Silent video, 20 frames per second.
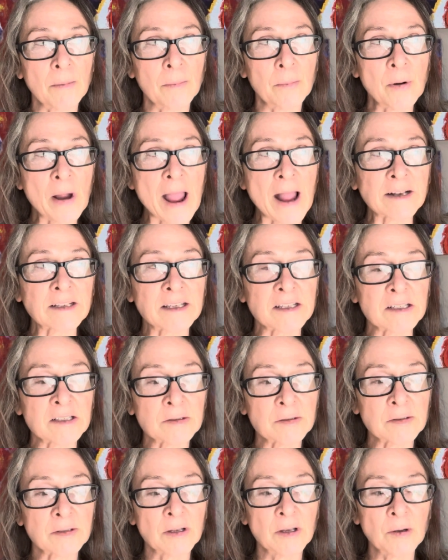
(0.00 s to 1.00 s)

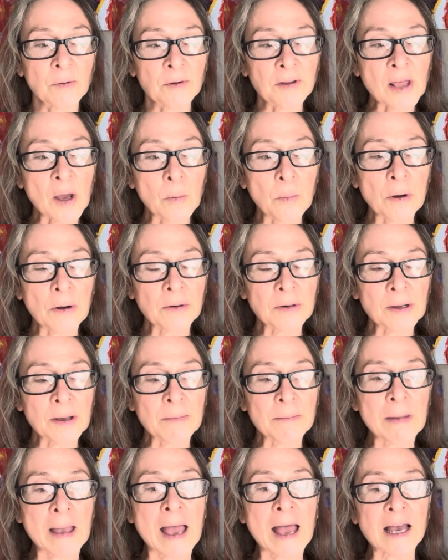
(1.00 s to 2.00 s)
practice without wearing a
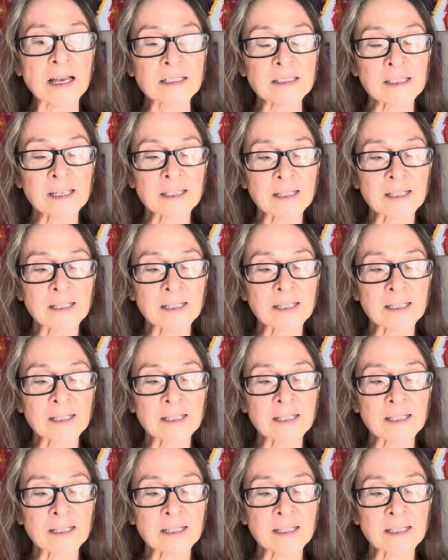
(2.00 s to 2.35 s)
mask.